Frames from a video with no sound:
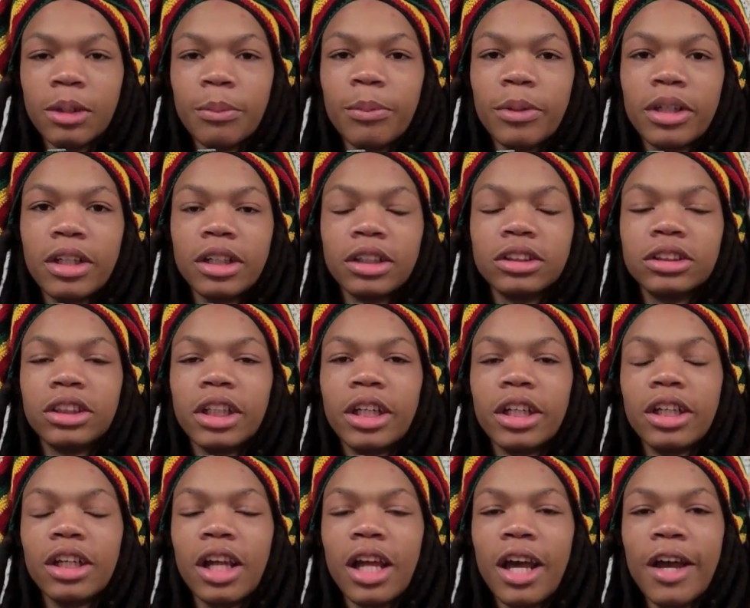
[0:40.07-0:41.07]
because
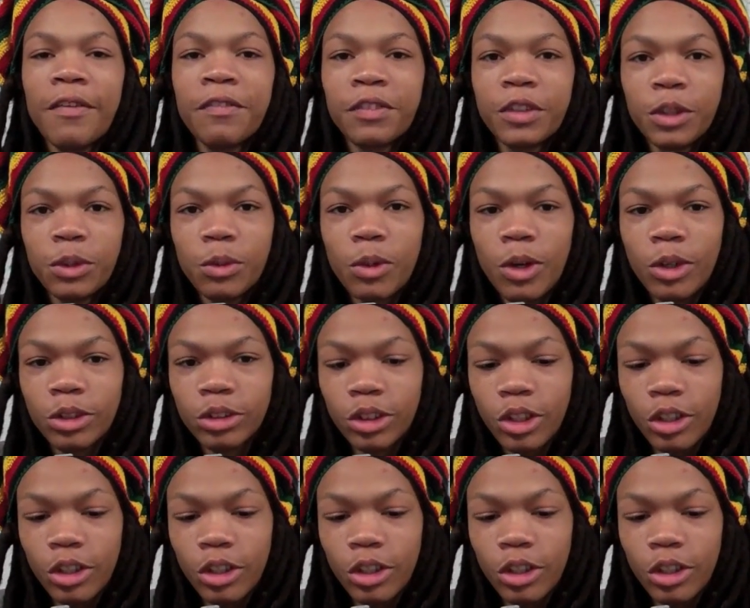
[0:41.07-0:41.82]
they laughed and walked